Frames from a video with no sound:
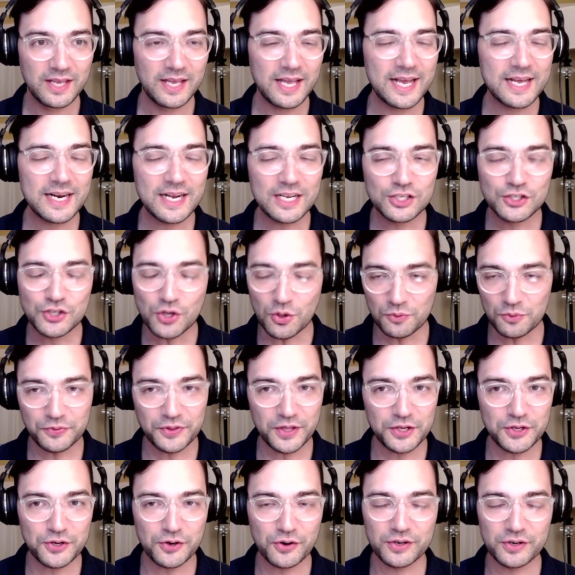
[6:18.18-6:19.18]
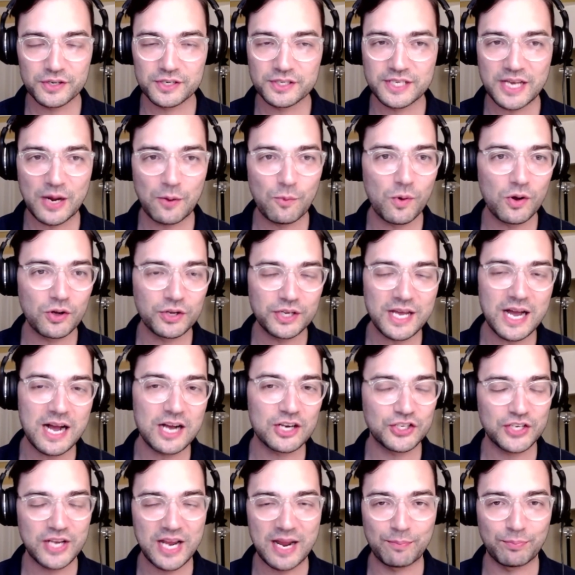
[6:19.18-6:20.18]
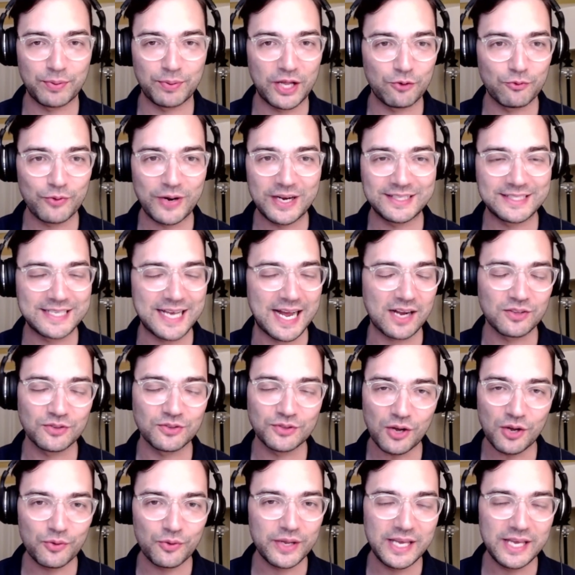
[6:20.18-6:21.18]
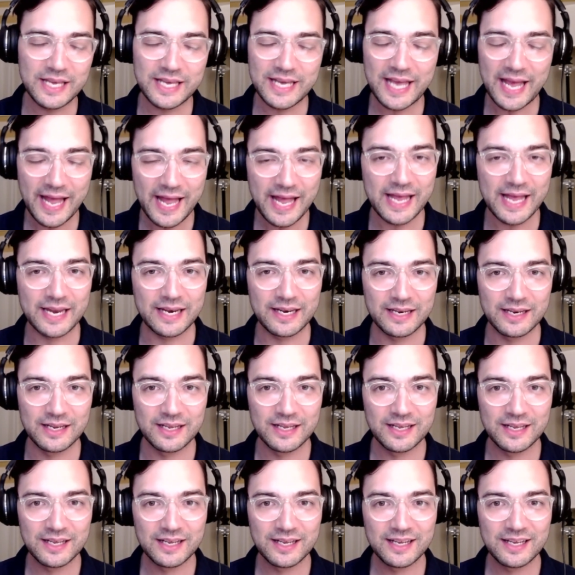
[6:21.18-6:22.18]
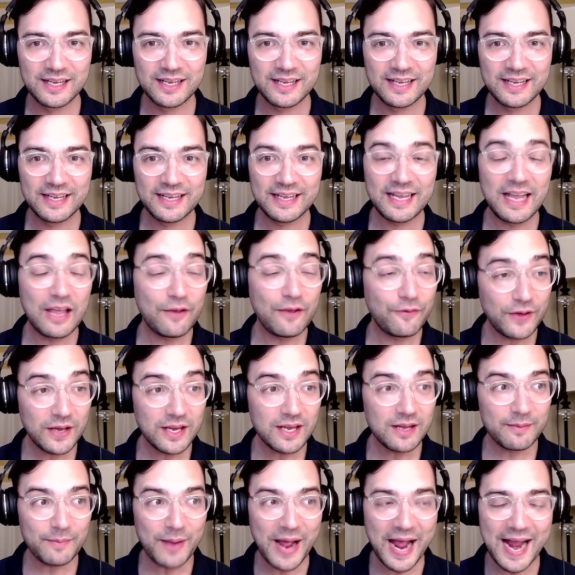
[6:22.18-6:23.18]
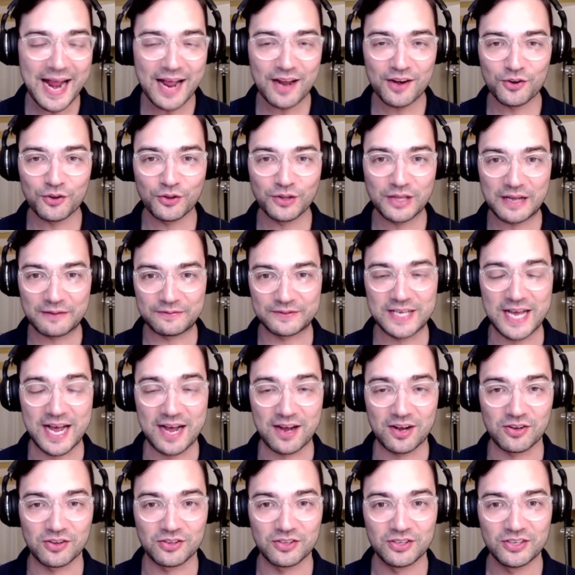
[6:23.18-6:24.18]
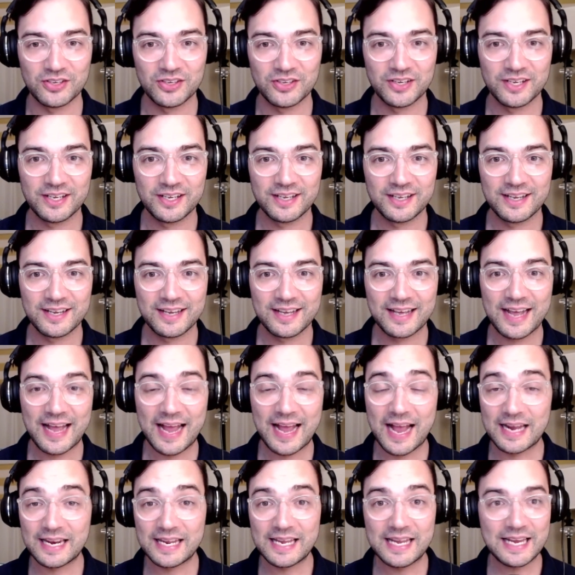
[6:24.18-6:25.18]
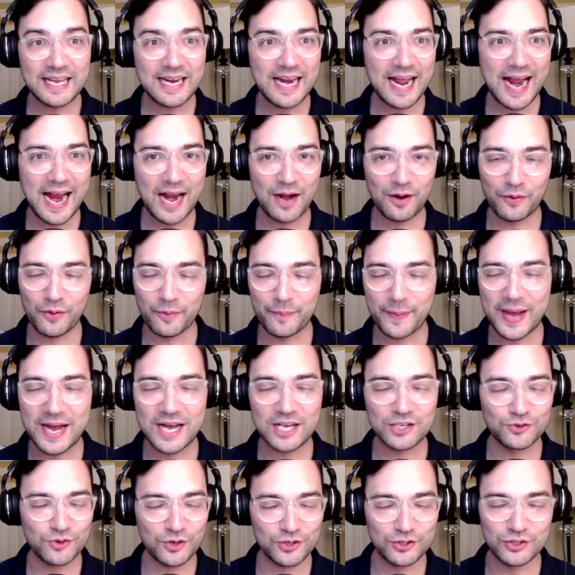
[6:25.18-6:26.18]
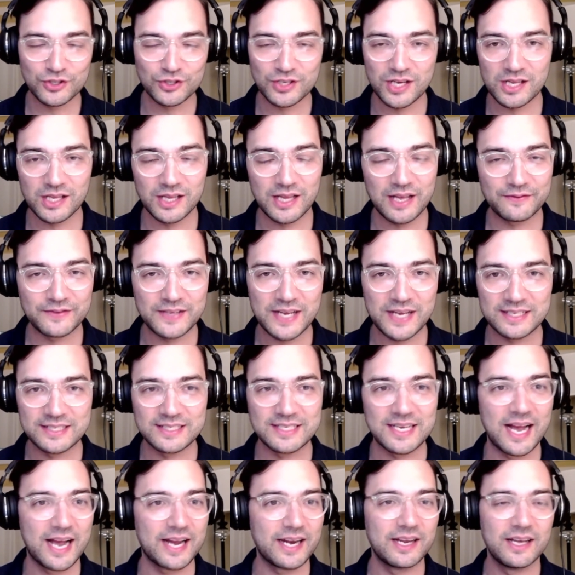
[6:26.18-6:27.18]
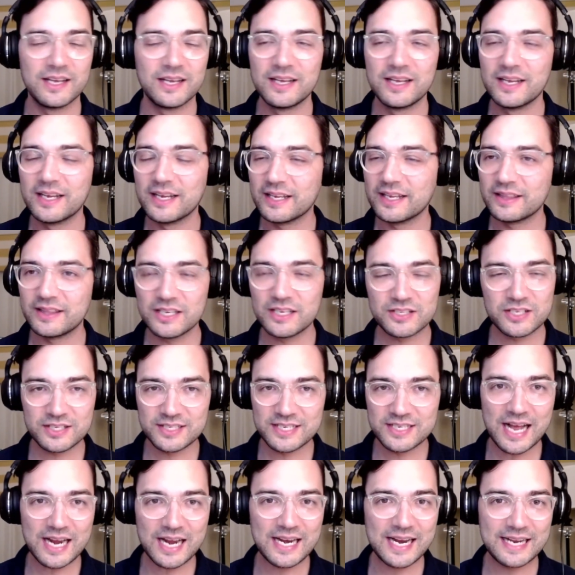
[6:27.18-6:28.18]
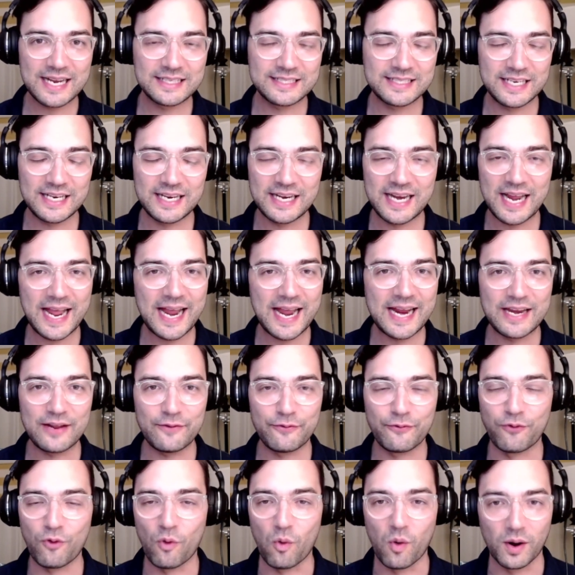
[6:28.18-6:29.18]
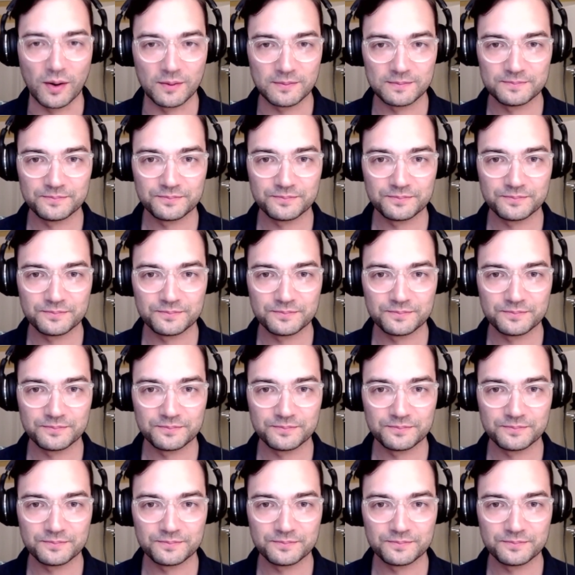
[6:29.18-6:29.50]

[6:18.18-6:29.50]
And I don't think you're going to say, well, Yosh can't play right tackle. No, he can. If he can handle left tackle and he can handle the pass rushers on the left-hand side, this is not 1984